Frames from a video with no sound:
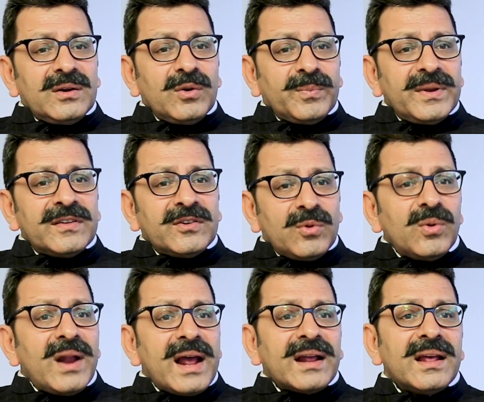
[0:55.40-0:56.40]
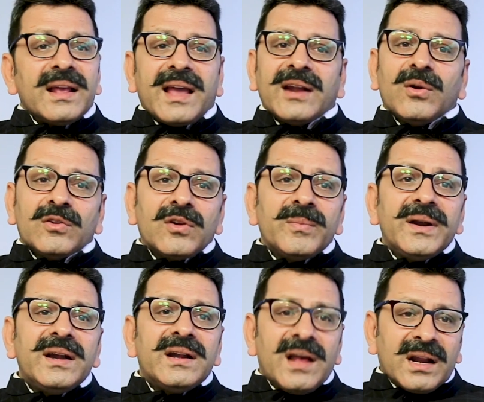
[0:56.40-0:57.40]
rupees 2 lakh can also
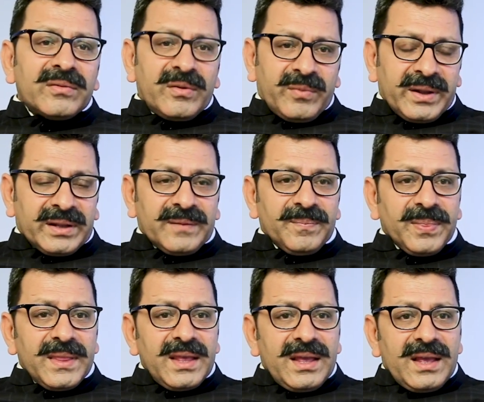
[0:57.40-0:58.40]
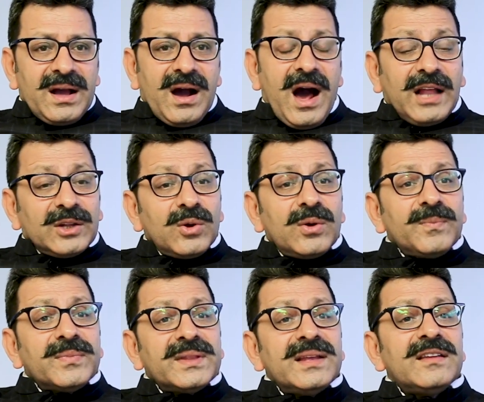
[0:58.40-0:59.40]
be done away with. Although
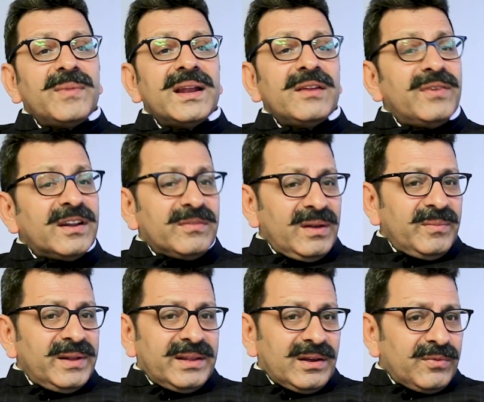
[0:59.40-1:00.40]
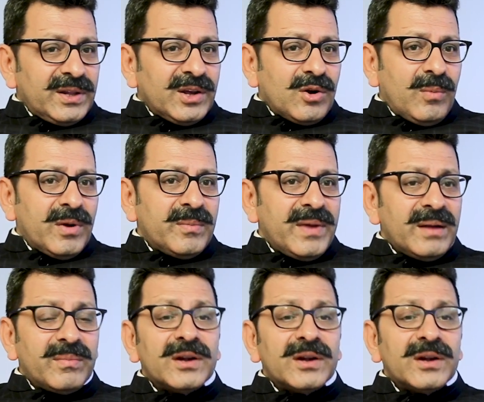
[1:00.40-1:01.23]
these benefits will be there for the common man,